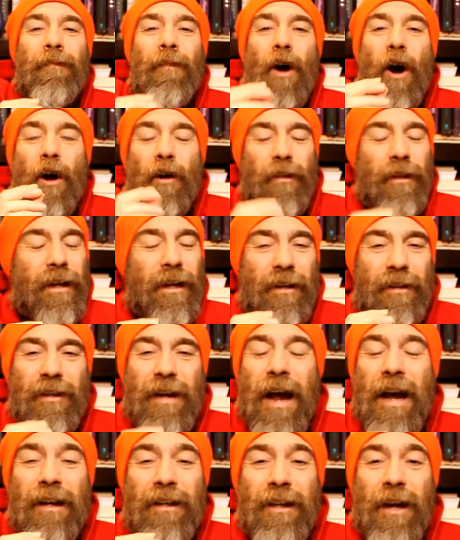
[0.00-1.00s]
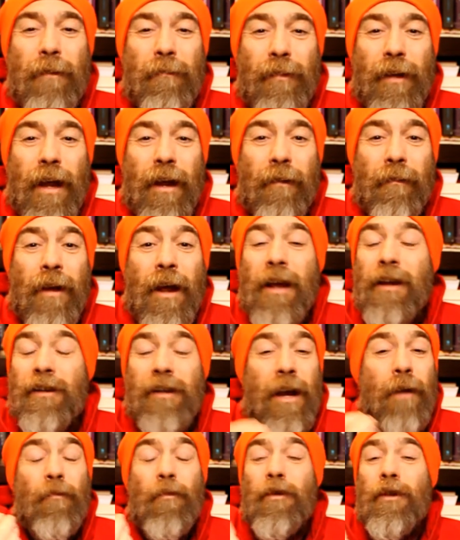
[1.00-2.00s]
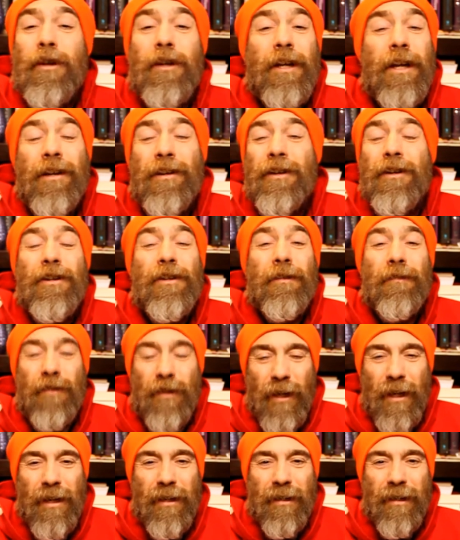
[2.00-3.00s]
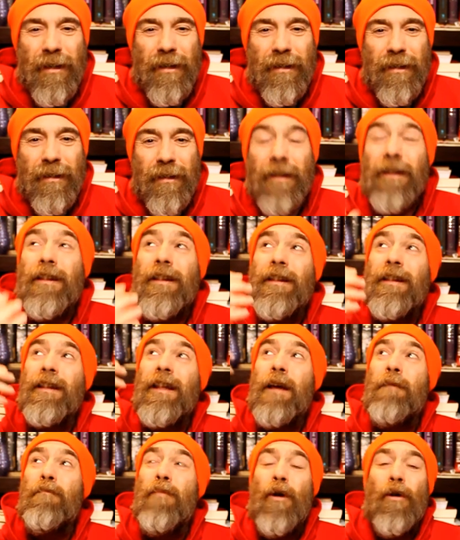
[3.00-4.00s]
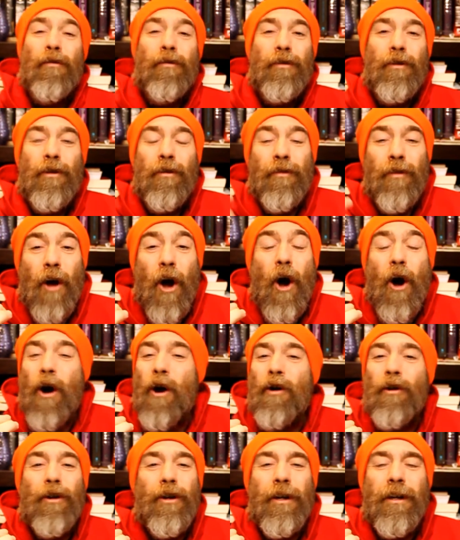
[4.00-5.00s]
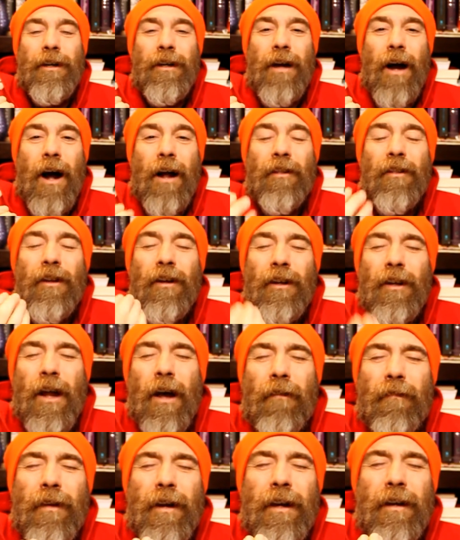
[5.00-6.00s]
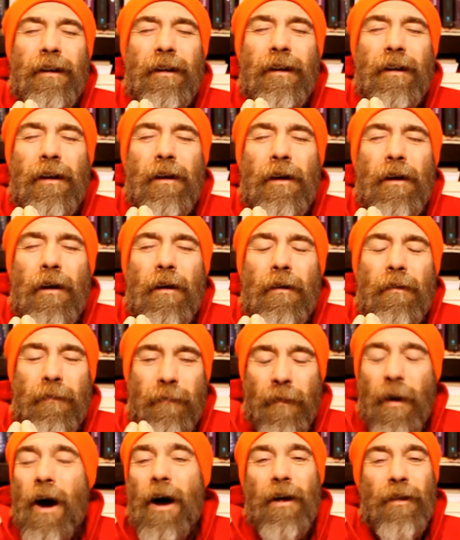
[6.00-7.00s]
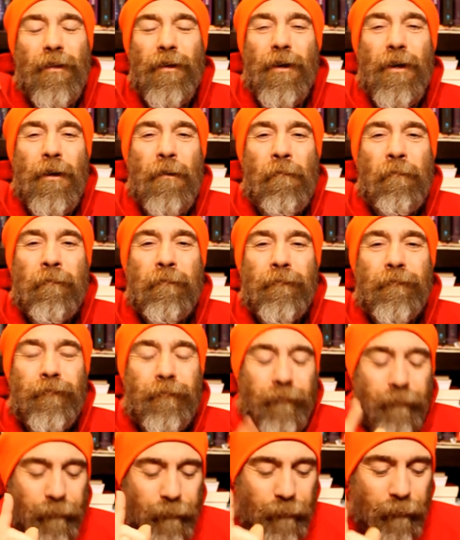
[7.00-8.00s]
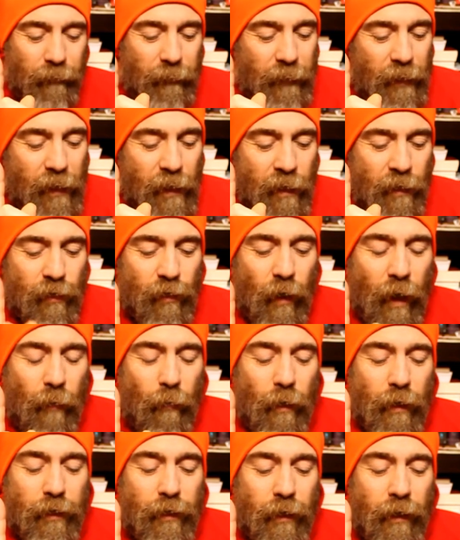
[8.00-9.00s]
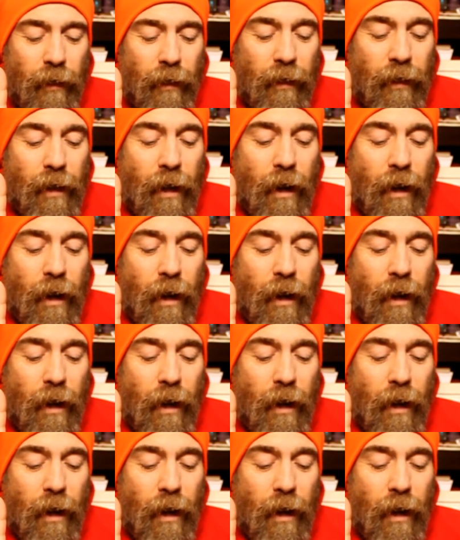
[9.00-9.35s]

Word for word: are the exact same thing. Same with the teachings of Jesus. They both knew the all good God, the loving Father. So I want you to